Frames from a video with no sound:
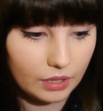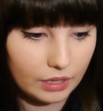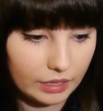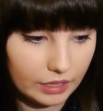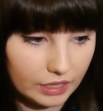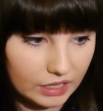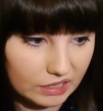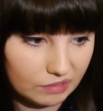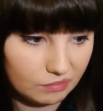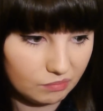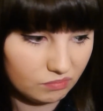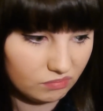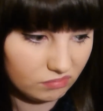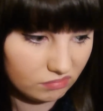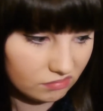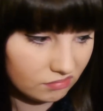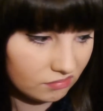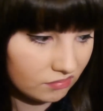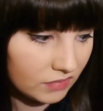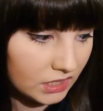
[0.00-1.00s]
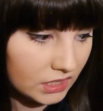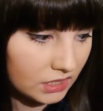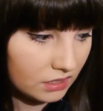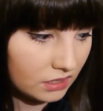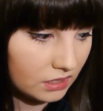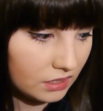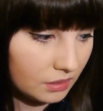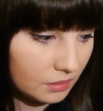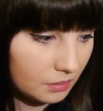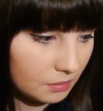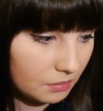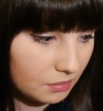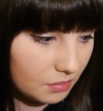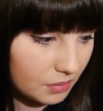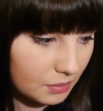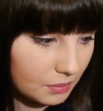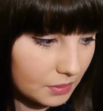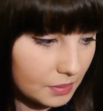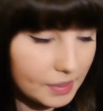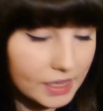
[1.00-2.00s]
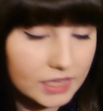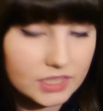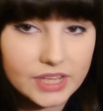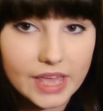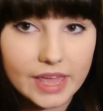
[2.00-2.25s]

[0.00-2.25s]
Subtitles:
probably about